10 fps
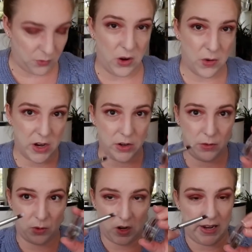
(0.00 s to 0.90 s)
very
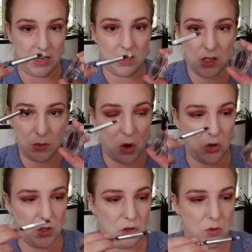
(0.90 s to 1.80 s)
good for like, and it's
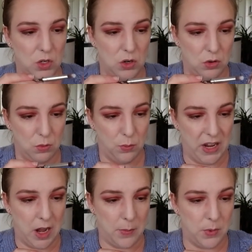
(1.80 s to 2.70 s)
small too, to
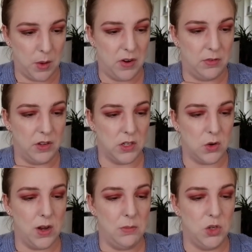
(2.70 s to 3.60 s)
pick up a bit of this
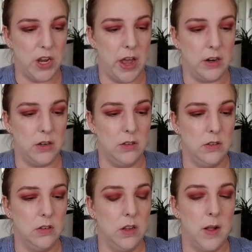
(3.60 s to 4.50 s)
cream
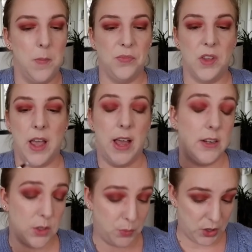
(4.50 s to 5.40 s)
shadow
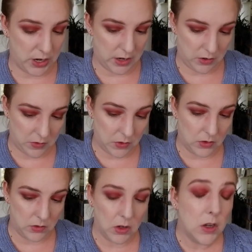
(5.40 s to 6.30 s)
and to put it
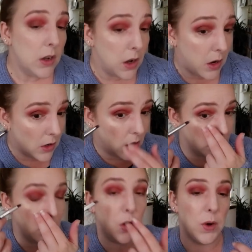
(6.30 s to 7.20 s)

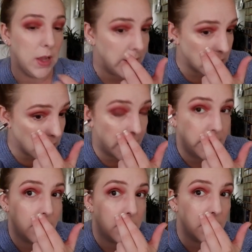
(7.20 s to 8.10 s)
along the lower lash
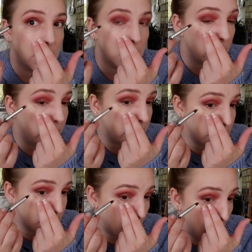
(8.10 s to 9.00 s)
line. Let's try
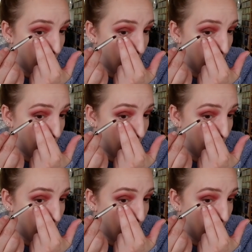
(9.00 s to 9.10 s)
this.